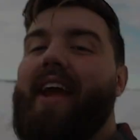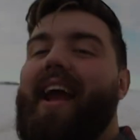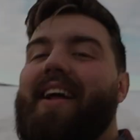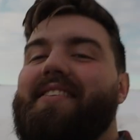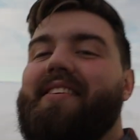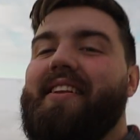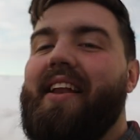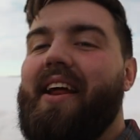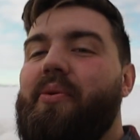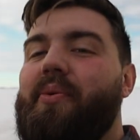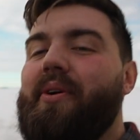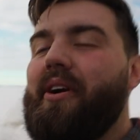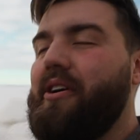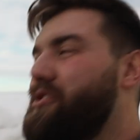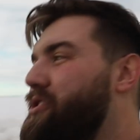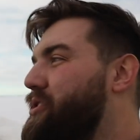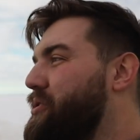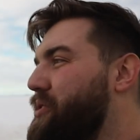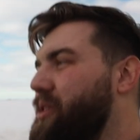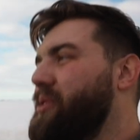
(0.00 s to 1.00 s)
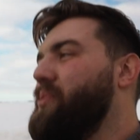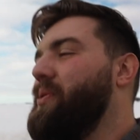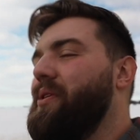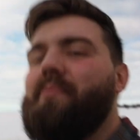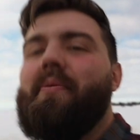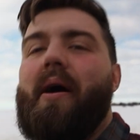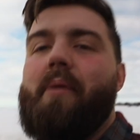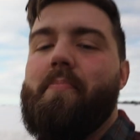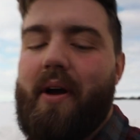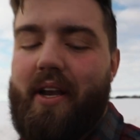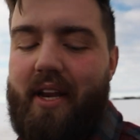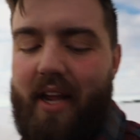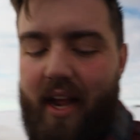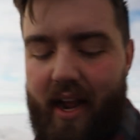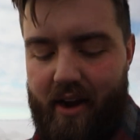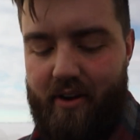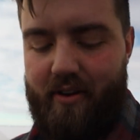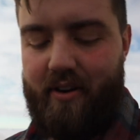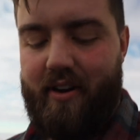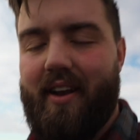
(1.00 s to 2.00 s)
yeah, today we are shooting with my buddy
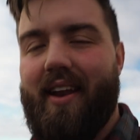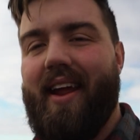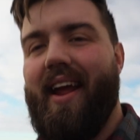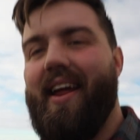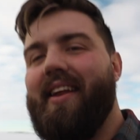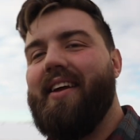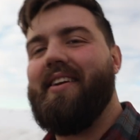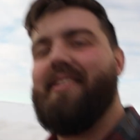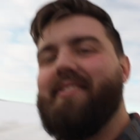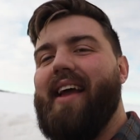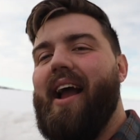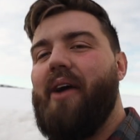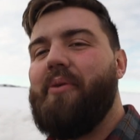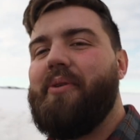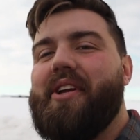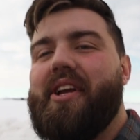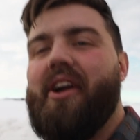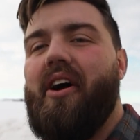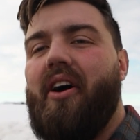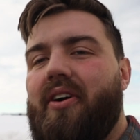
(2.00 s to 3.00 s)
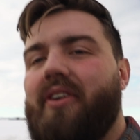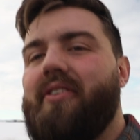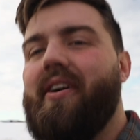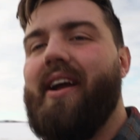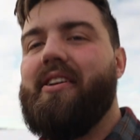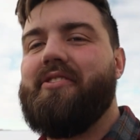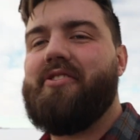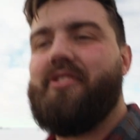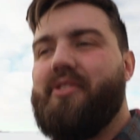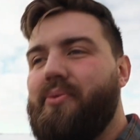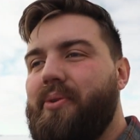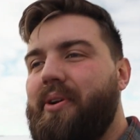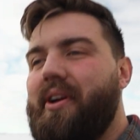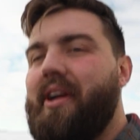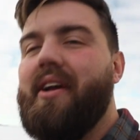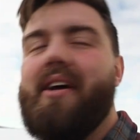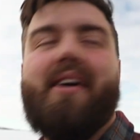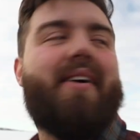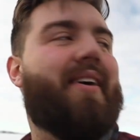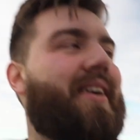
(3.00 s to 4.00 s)
Aaron and his Audi RS3.